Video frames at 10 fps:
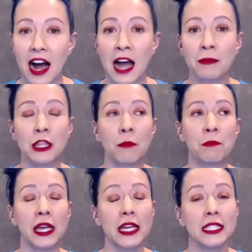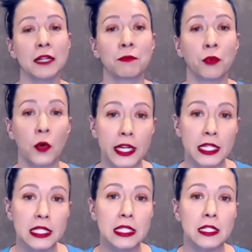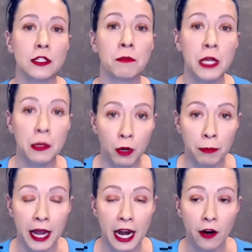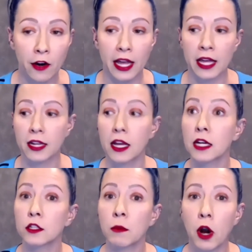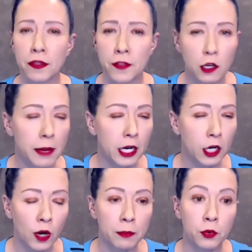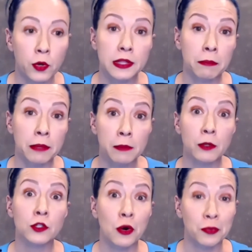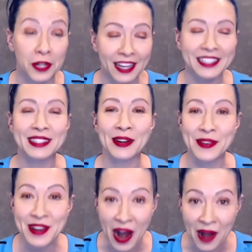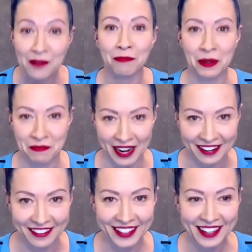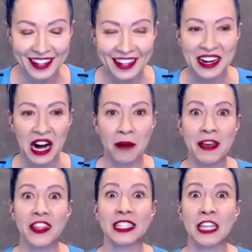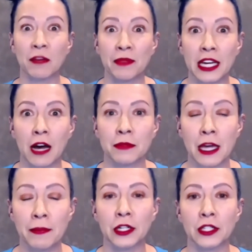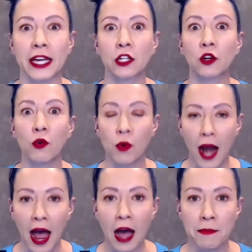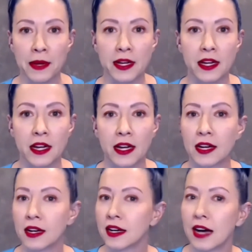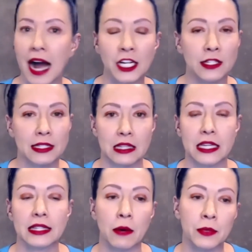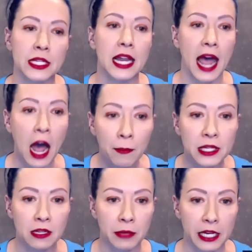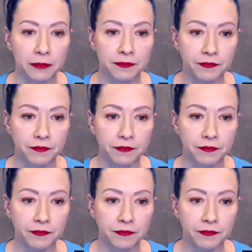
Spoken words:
I mean, the peace it brings to be prepared. And Lamar, I think you made a great point that people don't realize they're not prepared. And then something comes up and you're like, crap, I just didn't think that was going to happen to me.